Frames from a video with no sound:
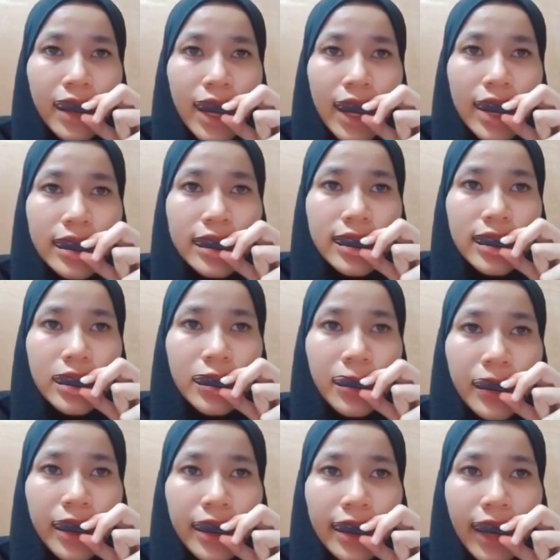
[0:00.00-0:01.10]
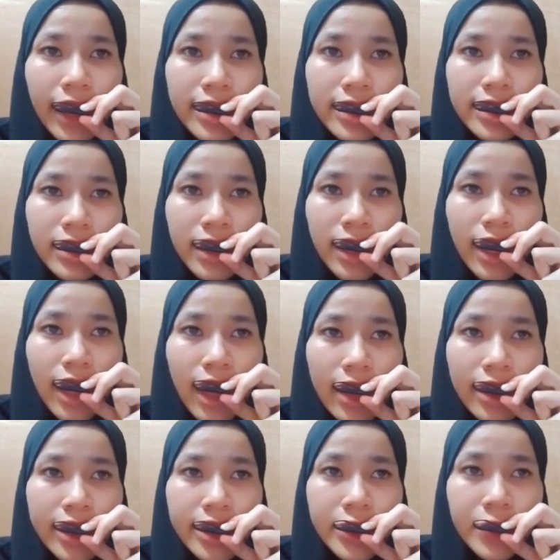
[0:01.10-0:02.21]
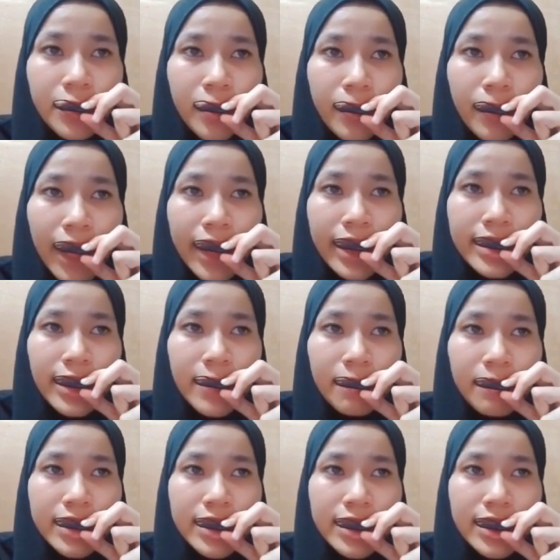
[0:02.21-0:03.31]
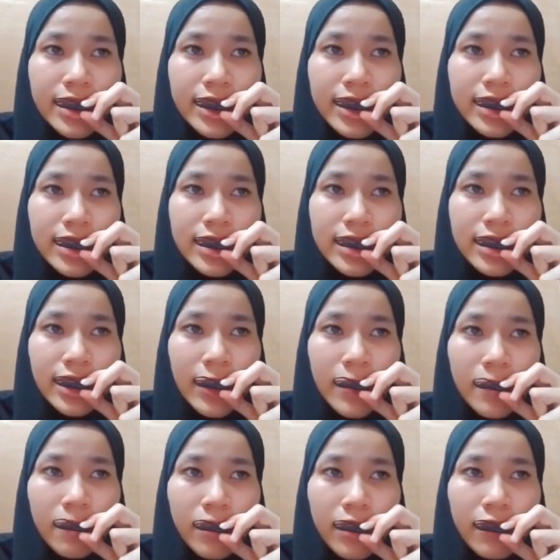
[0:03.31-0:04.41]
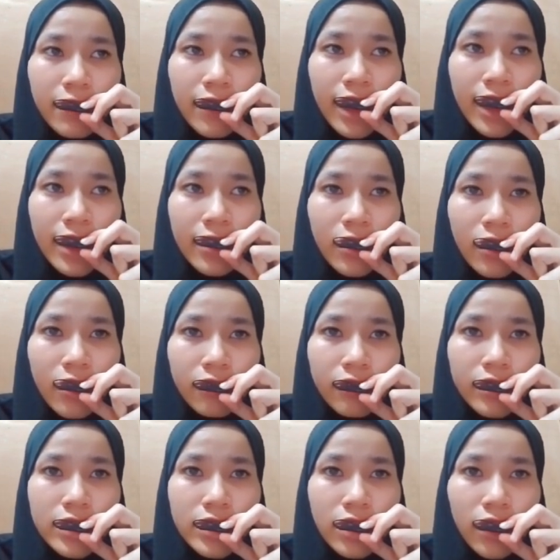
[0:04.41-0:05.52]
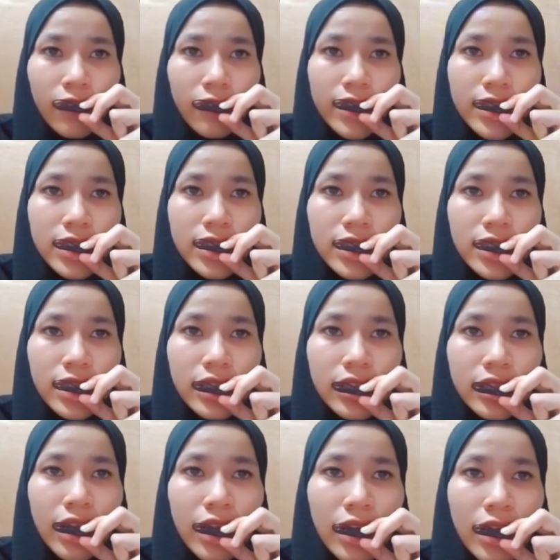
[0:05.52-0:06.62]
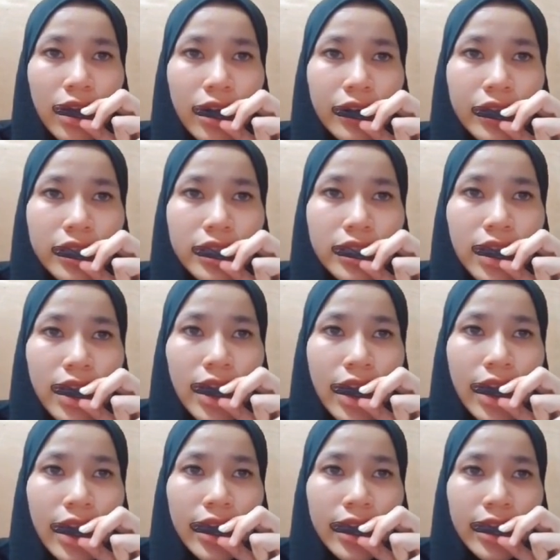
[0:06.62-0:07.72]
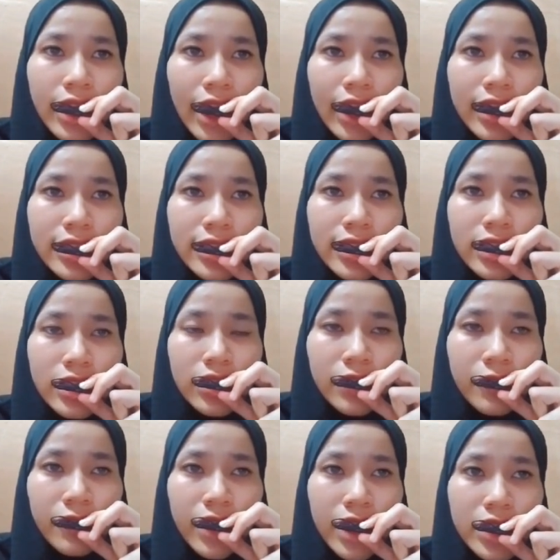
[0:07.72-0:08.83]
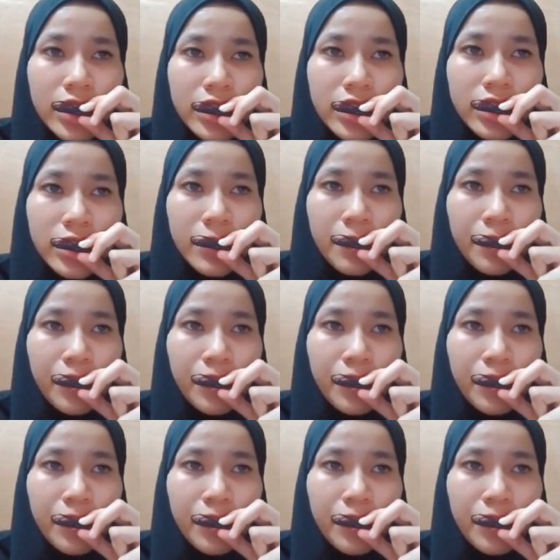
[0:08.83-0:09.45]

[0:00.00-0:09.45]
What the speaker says: Agency theory connection. This human bias and personal interest amplify the conflicts of interest inherent in the agency relationship.